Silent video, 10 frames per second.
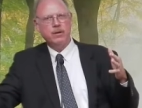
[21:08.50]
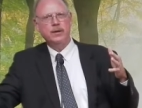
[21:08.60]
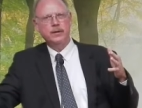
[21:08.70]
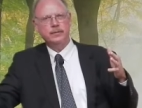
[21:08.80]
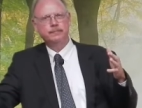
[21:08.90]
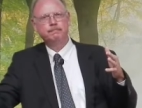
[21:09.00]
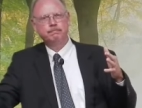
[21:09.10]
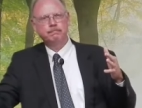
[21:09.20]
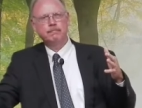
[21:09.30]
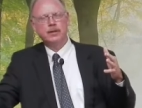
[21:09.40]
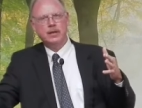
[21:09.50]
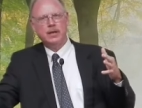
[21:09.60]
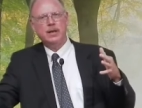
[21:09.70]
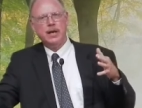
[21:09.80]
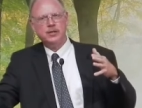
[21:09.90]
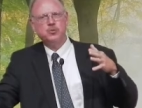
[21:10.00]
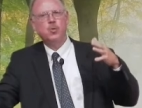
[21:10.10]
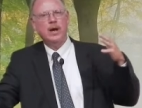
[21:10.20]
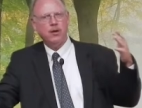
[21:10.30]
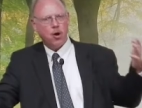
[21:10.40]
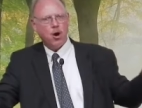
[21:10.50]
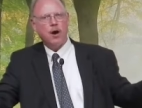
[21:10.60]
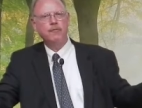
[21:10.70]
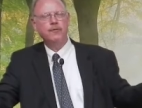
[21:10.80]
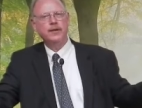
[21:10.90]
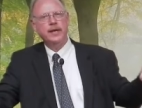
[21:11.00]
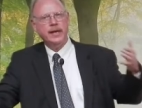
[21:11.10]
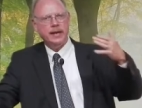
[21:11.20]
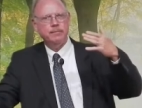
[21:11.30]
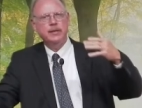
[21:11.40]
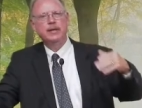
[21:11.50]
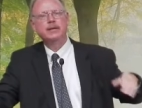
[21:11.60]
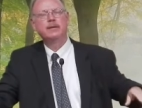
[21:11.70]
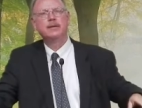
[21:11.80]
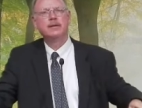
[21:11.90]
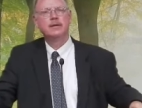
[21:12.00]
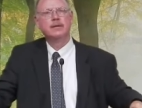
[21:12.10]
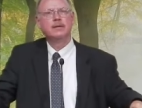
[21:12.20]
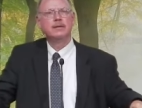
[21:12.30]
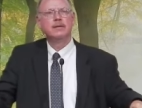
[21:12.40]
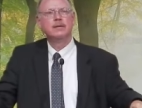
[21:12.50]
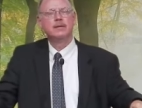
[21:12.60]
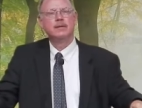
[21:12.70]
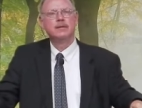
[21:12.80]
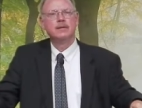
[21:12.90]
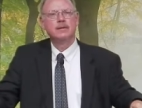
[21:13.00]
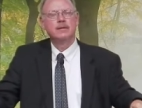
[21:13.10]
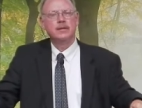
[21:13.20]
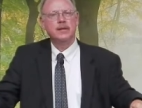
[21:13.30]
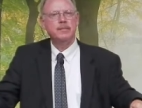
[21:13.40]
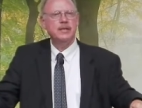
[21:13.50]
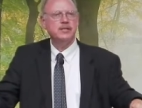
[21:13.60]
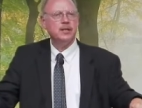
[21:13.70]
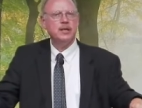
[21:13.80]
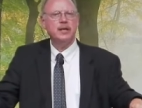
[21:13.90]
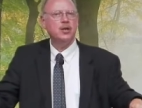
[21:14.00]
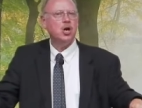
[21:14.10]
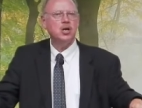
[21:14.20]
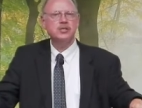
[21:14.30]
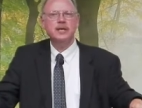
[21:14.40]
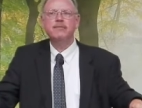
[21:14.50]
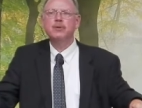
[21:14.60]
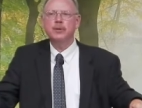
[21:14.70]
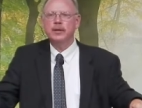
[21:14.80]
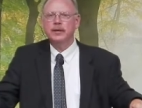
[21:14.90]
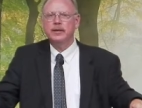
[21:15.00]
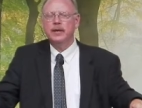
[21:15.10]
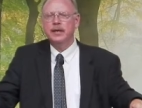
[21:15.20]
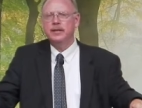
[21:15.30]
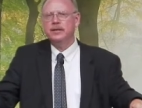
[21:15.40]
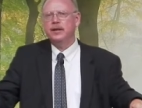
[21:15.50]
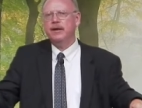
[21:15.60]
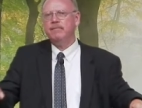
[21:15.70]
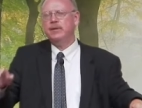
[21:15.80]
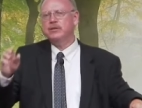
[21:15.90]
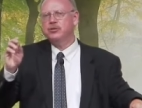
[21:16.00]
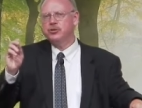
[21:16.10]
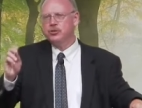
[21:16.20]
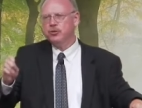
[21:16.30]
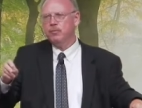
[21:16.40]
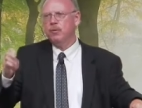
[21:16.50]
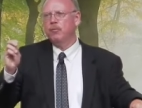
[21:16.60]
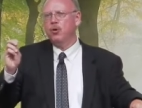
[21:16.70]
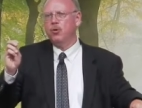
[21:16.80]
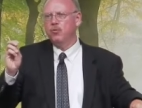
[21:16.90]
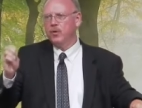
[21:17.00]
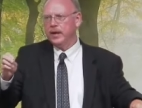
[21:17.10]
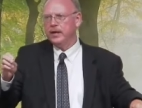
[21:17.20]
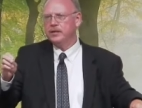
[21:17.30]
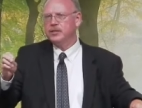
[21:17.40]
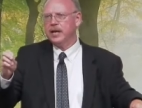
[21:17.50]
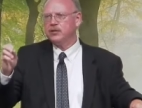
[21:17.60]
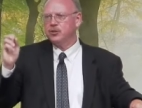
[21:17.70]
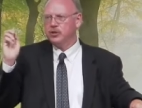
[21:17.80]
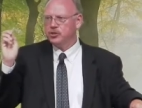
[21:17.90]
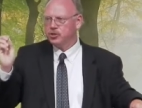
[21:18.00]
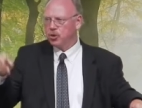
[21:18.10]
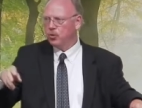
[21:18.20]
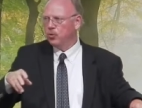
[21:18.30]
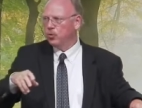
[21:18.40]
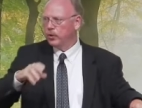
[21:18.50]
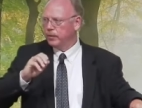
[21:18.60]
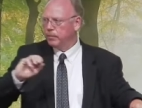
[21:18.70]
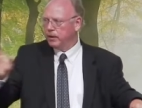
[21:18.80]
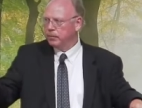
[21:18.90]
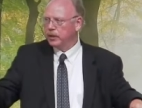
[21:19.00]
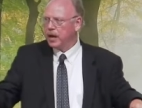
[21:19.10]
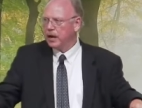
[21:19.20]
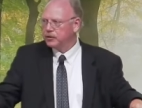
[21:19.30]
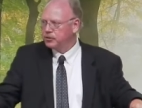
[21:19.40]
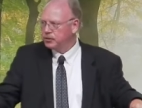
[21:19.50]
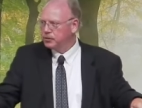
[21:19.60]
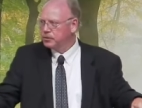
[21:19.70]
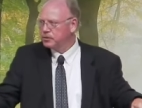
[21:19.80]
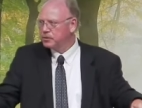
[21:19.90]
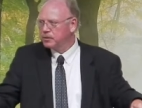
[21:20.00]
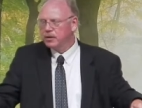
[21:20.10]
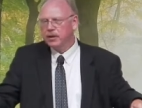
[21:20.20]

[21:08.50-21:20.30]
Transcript: uh, less well off than they had been that they basically had lost everything, and that there have been Super Bowl rings actually sold in public auctions.